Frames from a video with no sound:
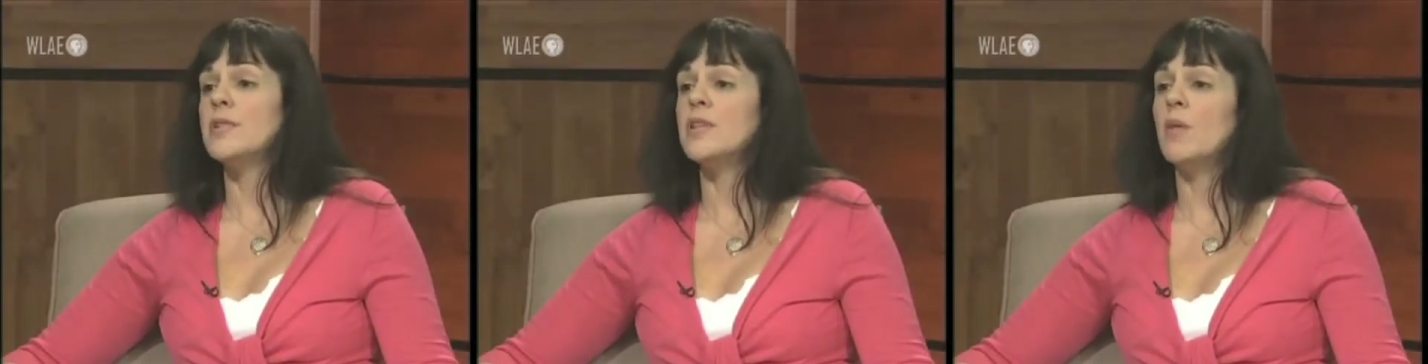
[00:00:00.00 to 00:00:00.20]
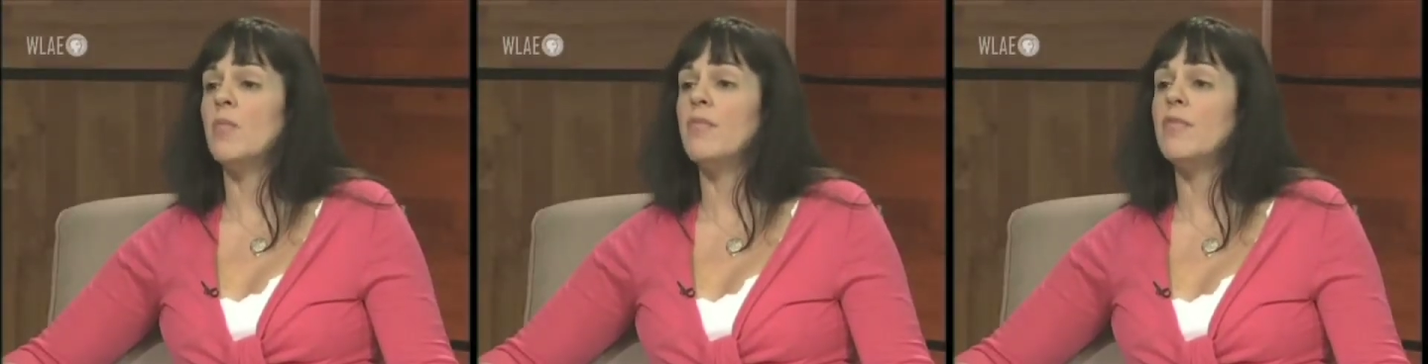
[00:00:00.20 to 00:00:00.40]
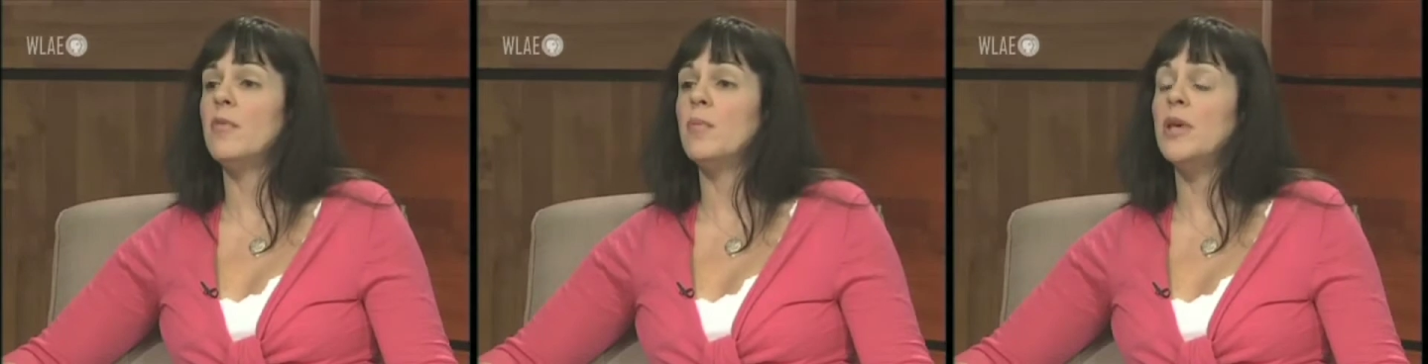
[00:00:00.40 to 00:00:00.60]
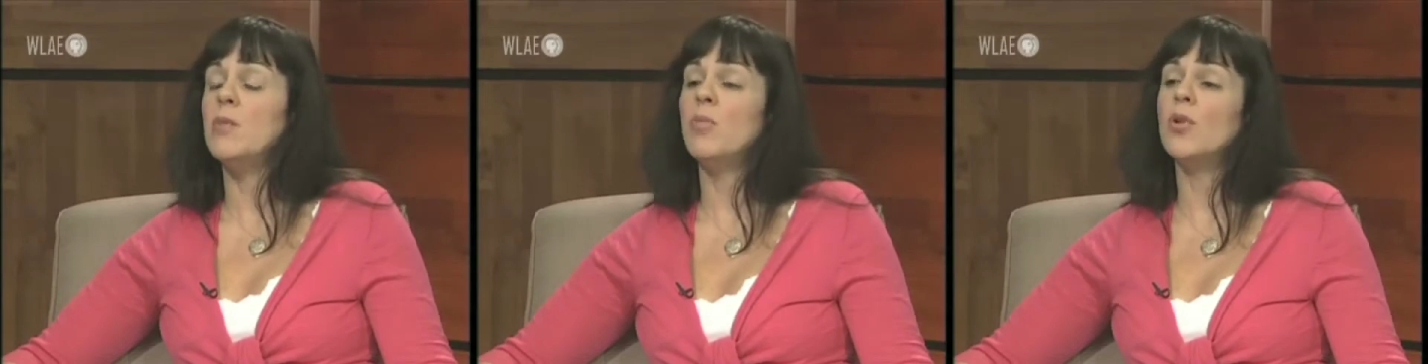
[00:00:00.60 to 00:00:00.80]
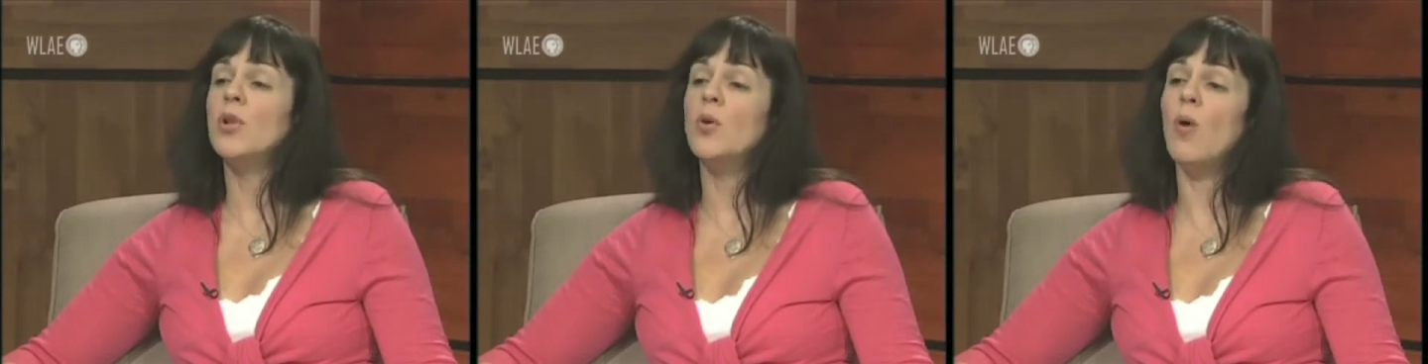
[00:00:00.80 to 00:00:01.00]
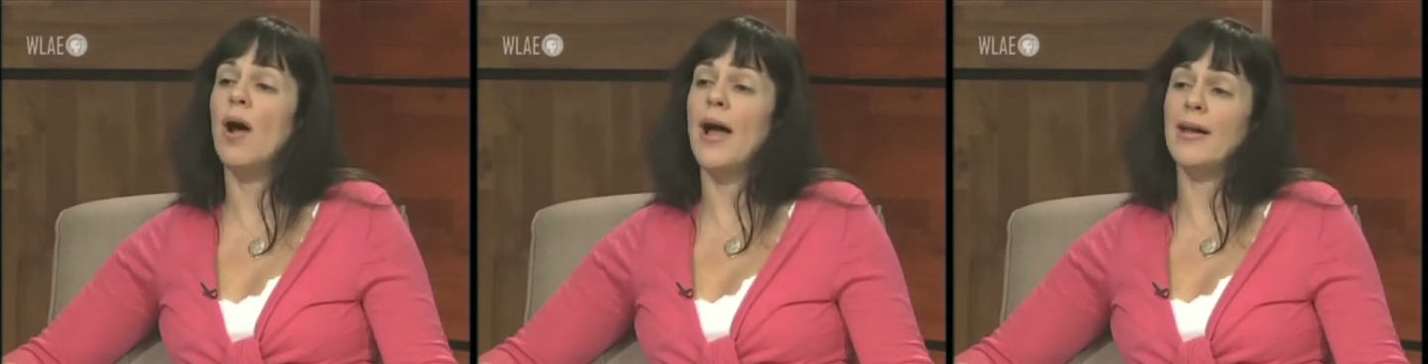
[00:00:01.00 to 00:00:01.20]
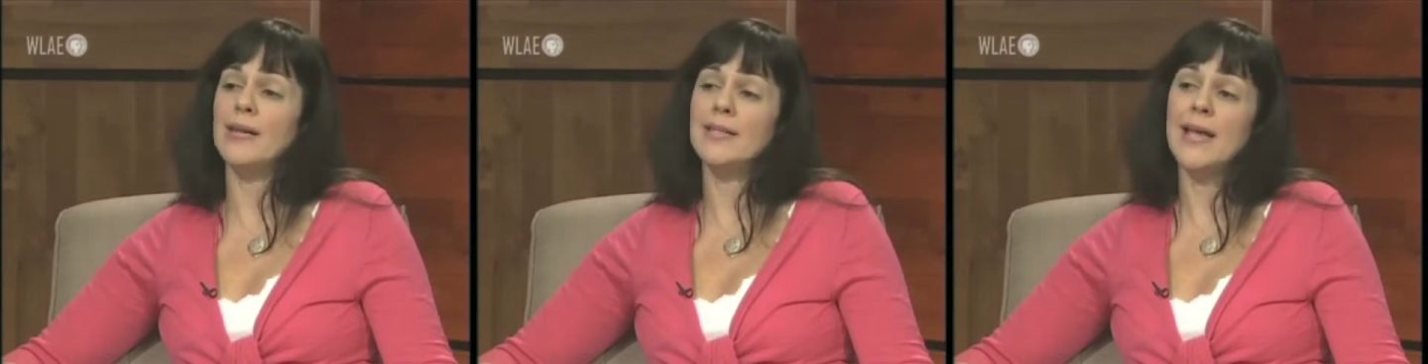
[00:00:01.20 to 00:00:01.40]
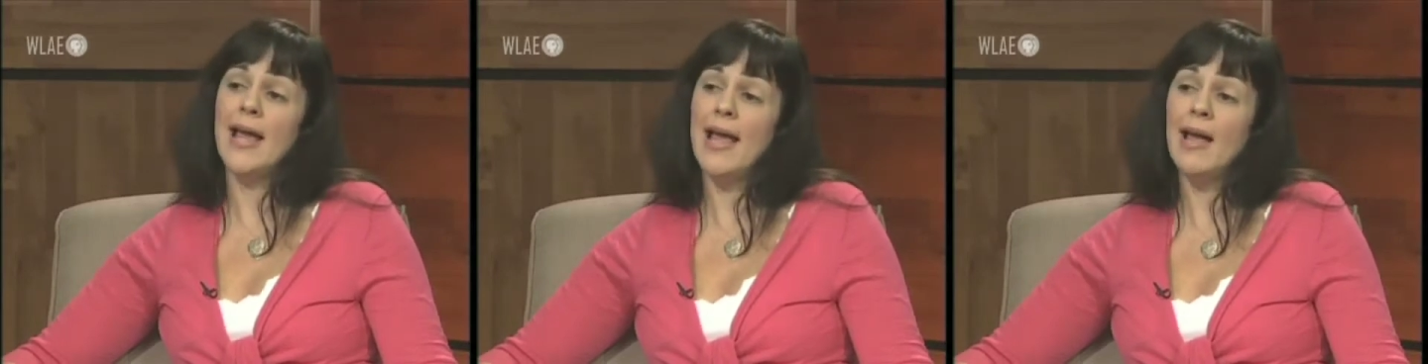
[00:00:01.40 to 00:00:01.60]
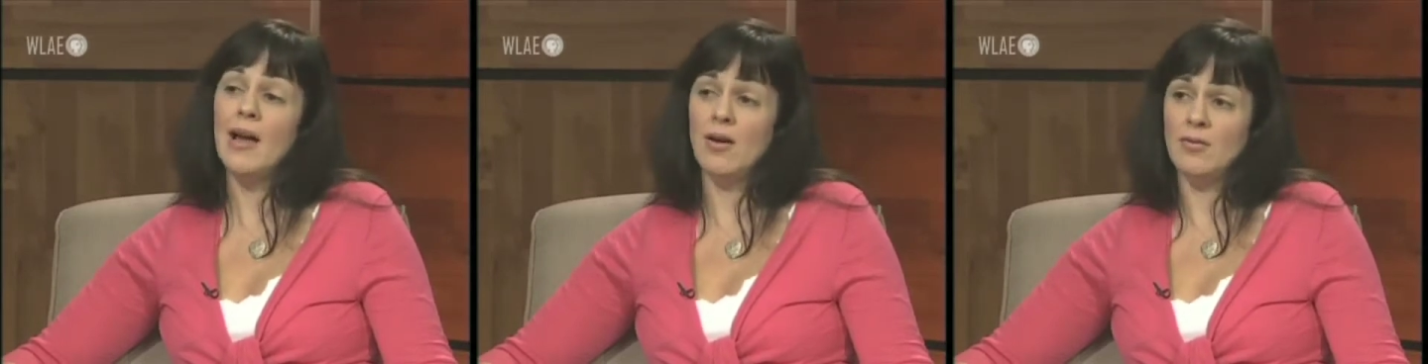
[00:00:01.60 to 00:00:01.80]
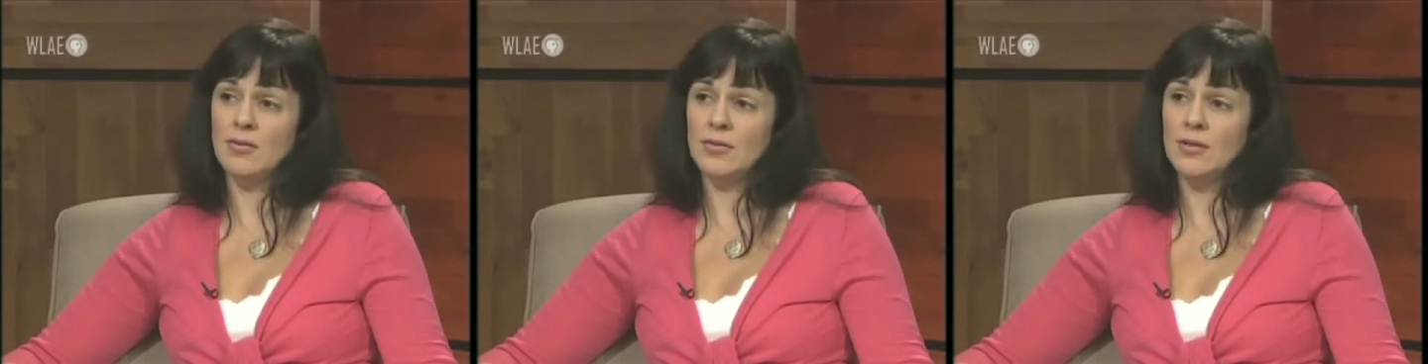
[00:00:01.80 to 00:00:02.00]
some of the people who are out of
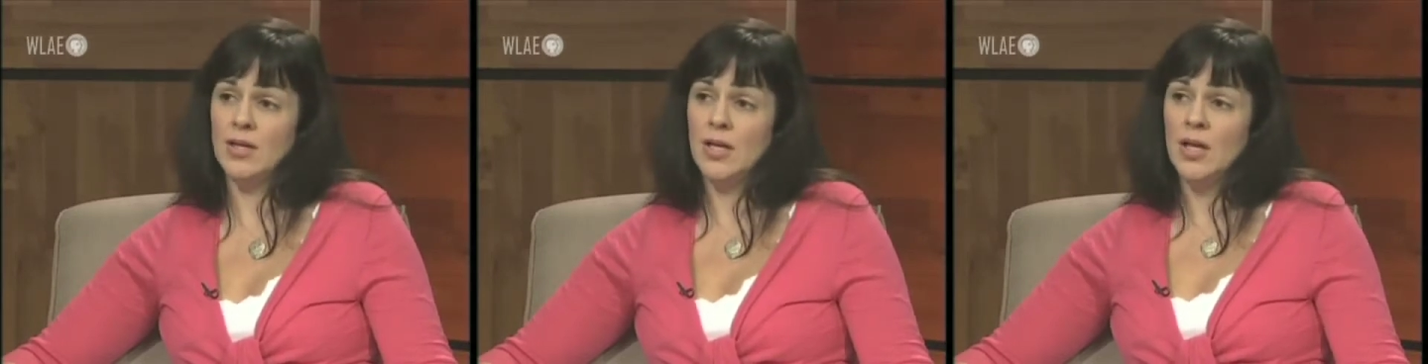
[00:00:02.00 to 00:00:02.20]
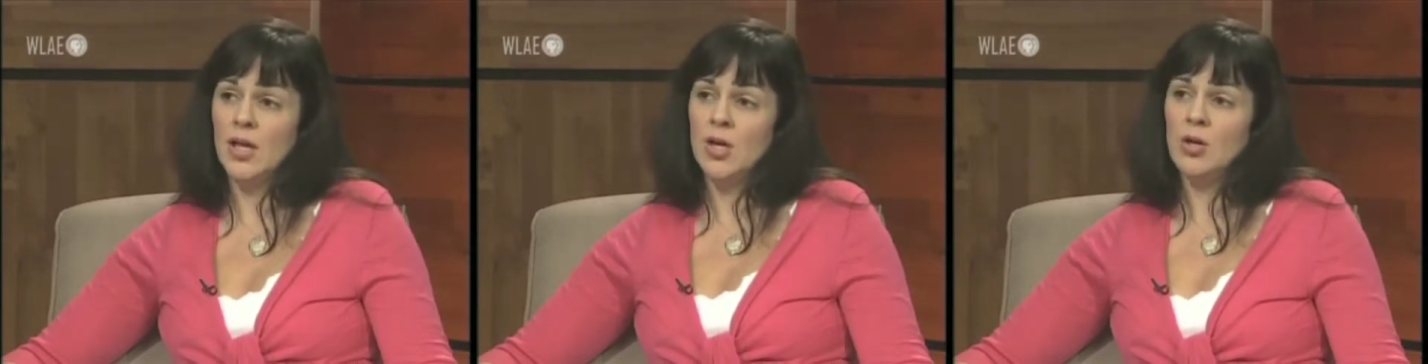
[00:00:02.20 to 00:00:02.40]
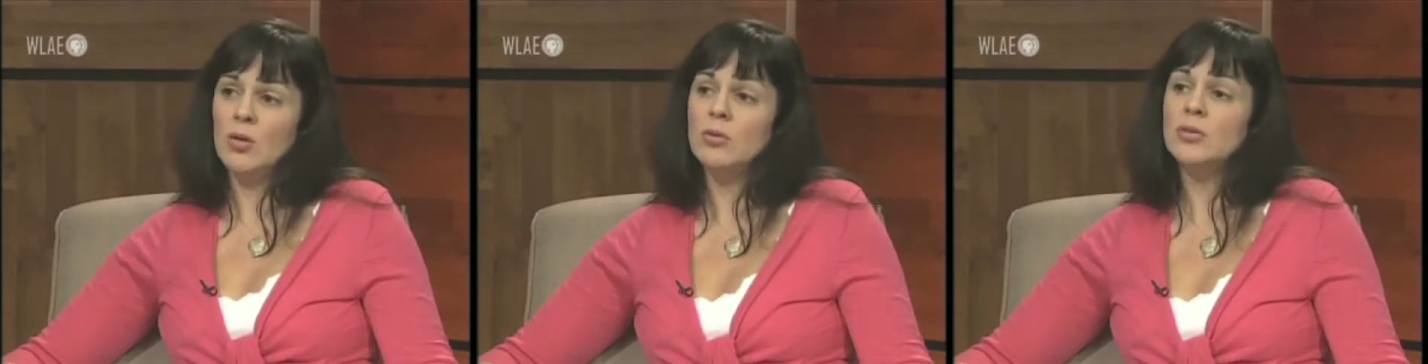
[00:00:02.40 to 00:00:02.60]
town, who